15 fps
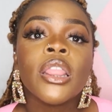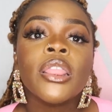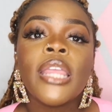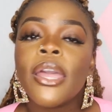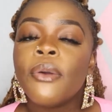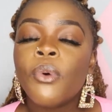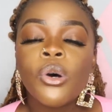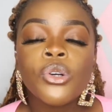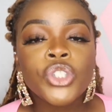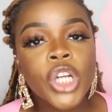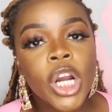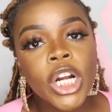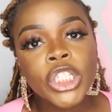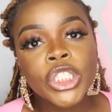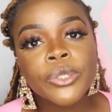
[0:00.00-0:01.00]
They won't
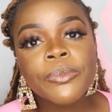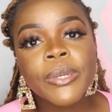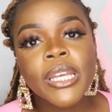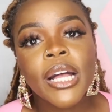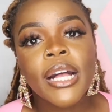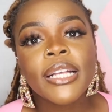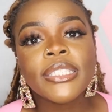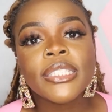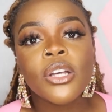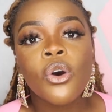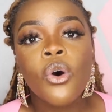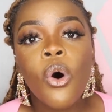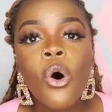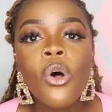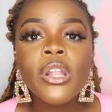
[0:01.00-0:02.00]
charge you because the
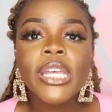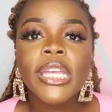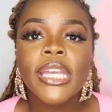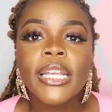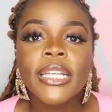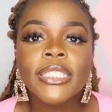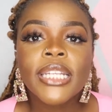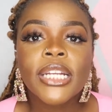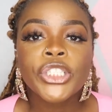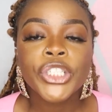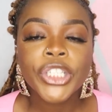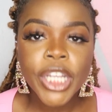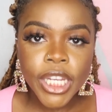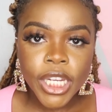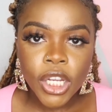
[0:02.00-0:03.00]
goal is that
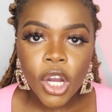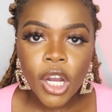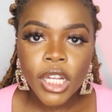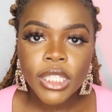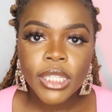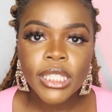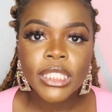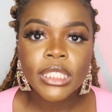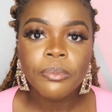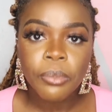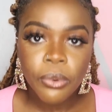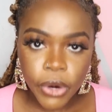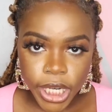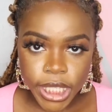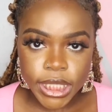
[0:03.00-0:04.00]
you're getting on these
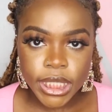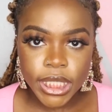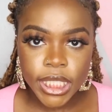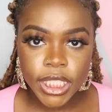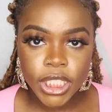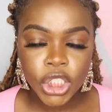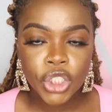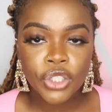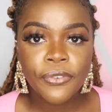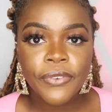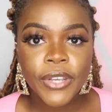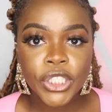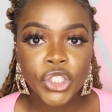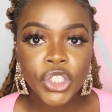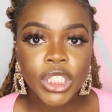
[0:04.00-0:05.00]
braces to
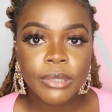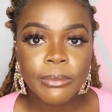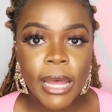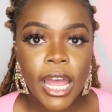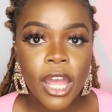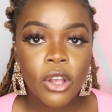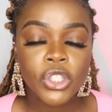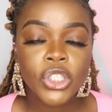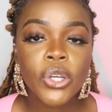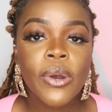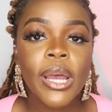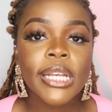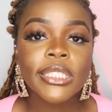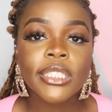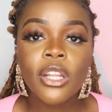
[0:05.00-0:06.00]
fix your smile. So
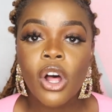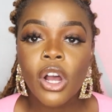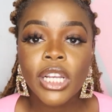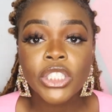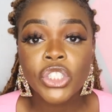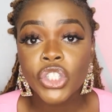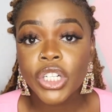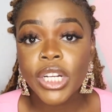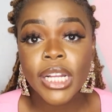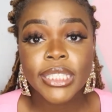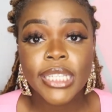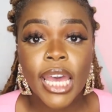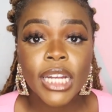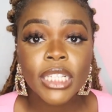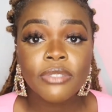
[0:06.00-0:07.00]
as long as you're not
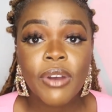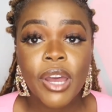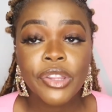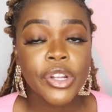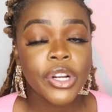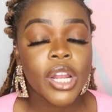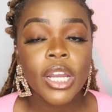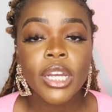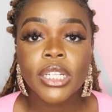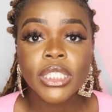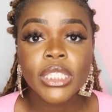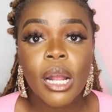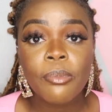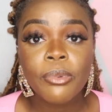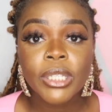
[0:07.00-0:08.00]
satisfied, they're not going to
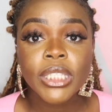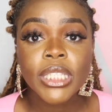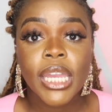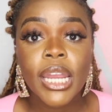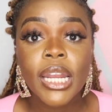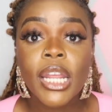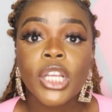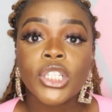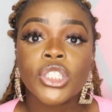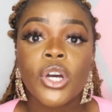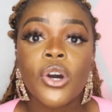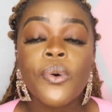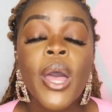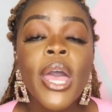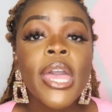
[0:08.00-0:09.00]
stop rescanning.
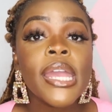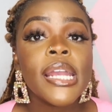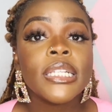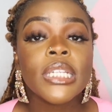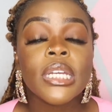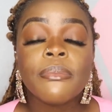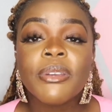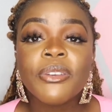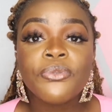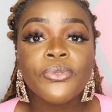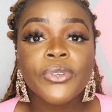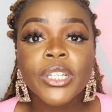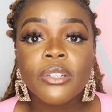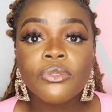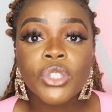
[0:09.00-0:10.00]
So it's going to be
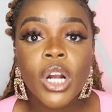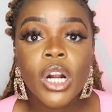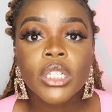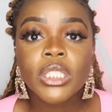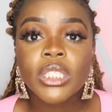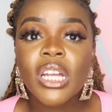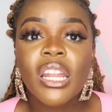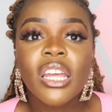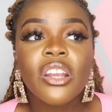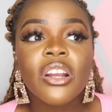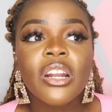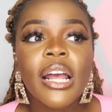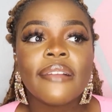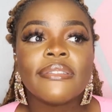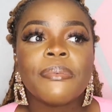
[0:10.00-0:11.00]
free of charge. It's not like
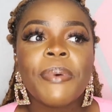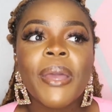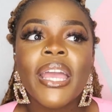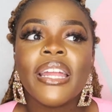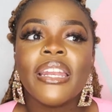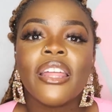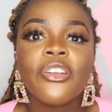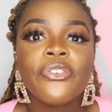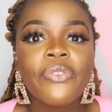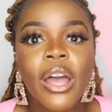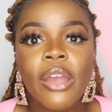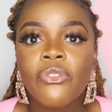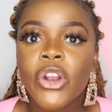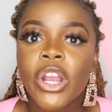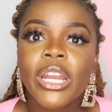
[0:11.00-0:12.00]
you're going to have to pay another
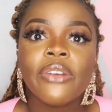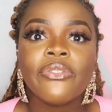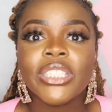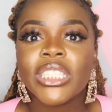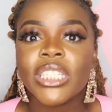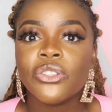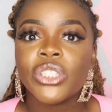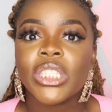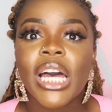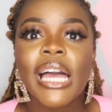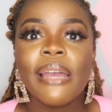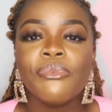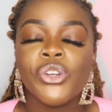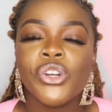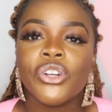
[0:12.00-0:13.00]
$5 grand every single
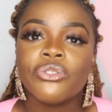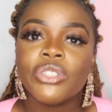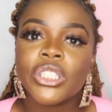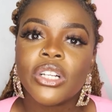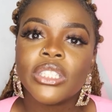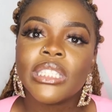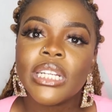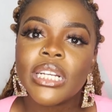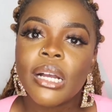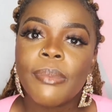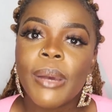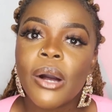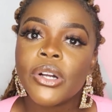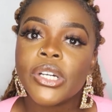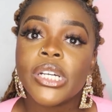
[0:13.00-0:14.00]
time your results didn't
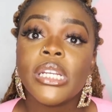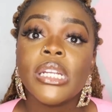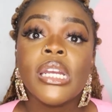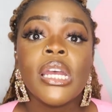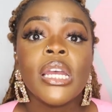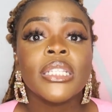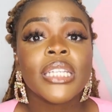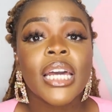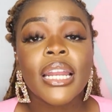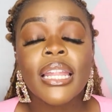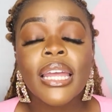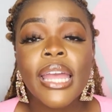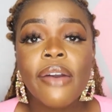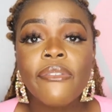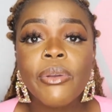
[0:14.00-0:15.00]
come out good. It's kind of
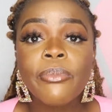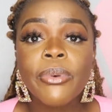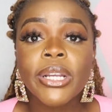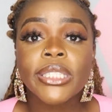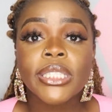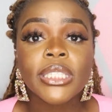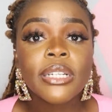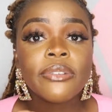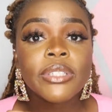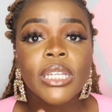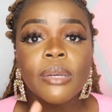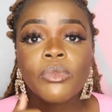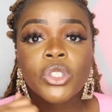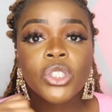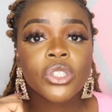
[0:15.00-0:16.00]
like having braces. Every
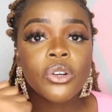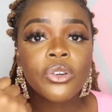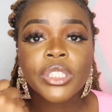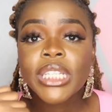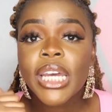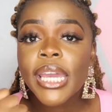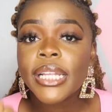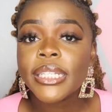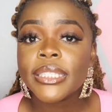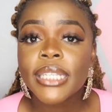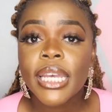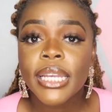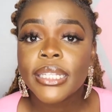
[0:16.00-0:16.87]
time you just go and tighten